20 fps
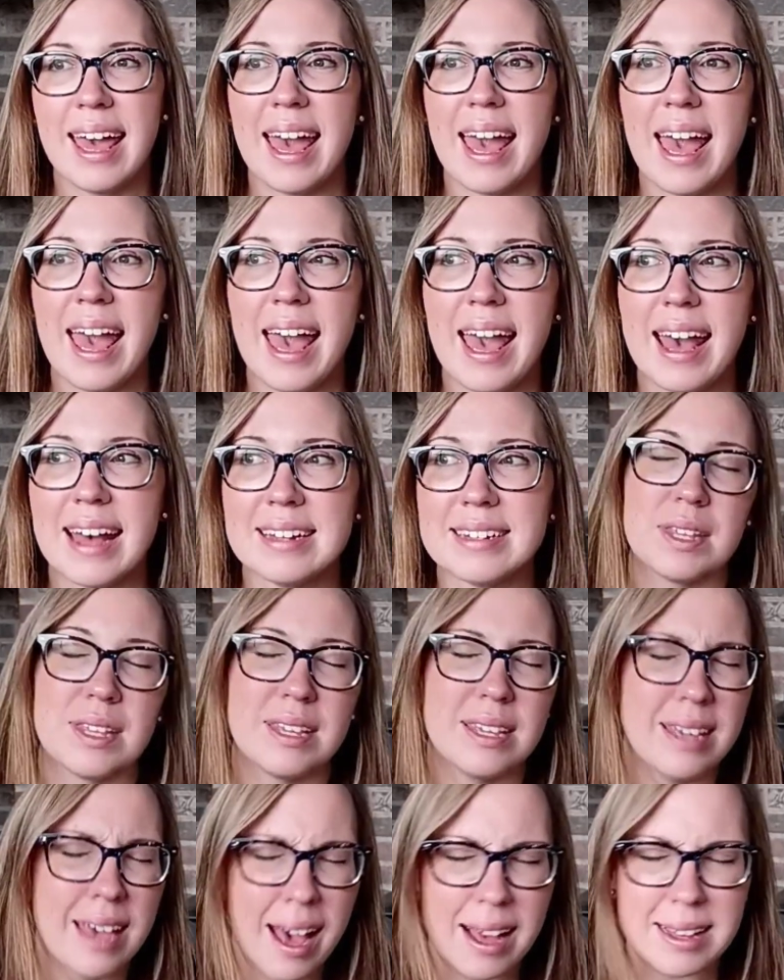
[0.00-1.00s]
And
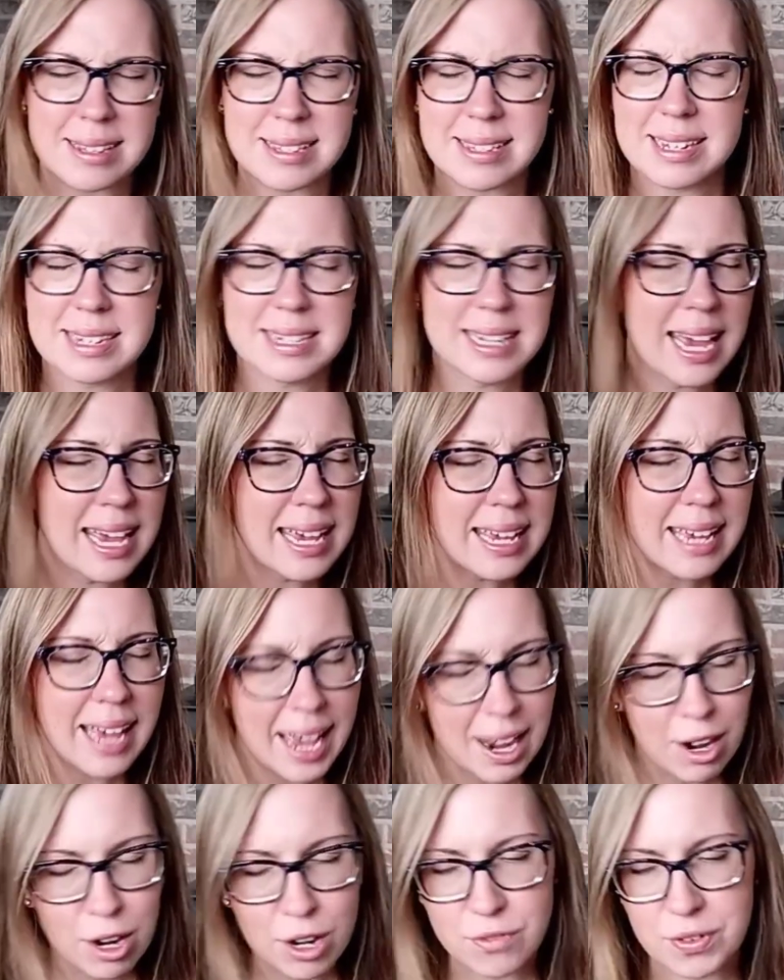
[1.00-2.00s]
yes, take
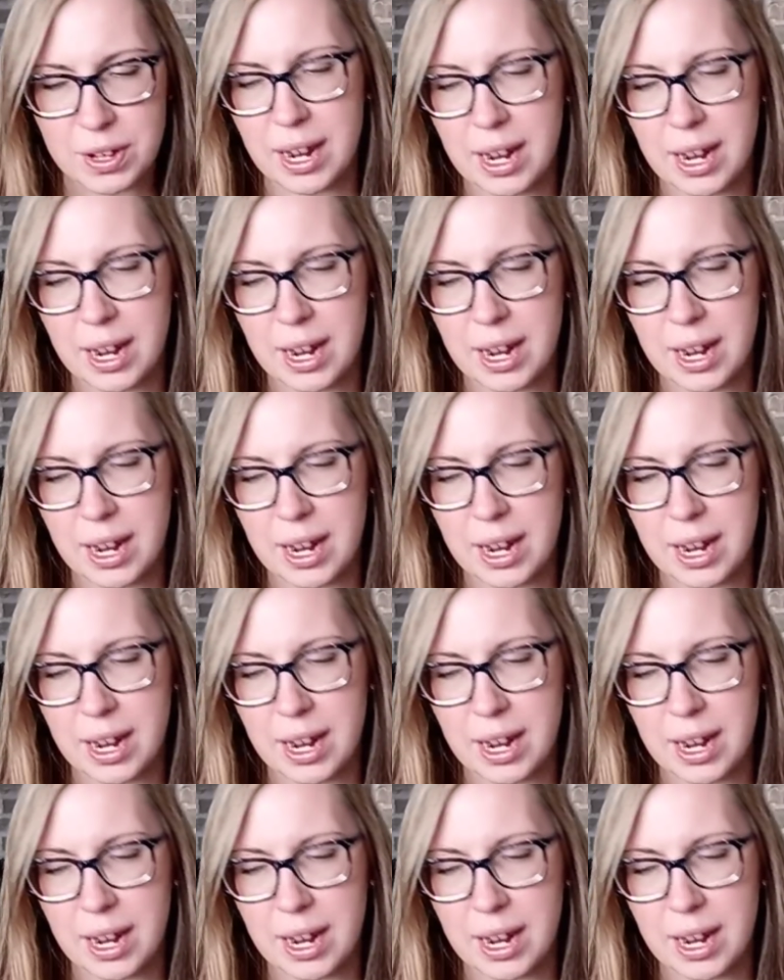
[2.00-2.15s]
care of it.